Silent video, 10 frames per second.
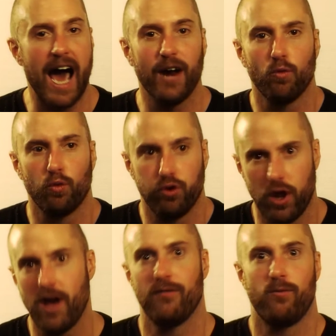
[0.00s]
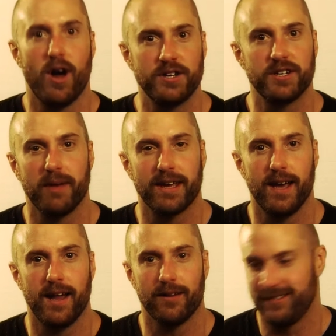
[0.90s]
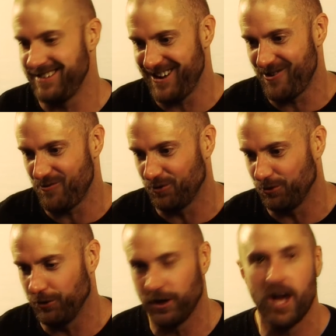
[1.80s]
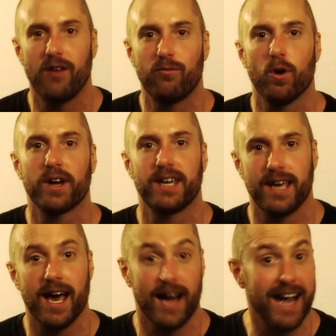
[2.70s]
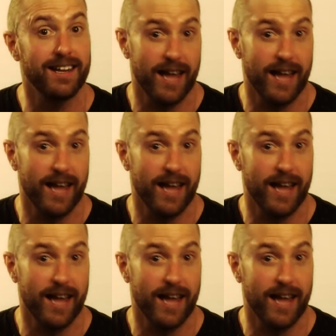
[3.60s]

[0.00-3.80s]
don't love watching my calories. I don't love working out.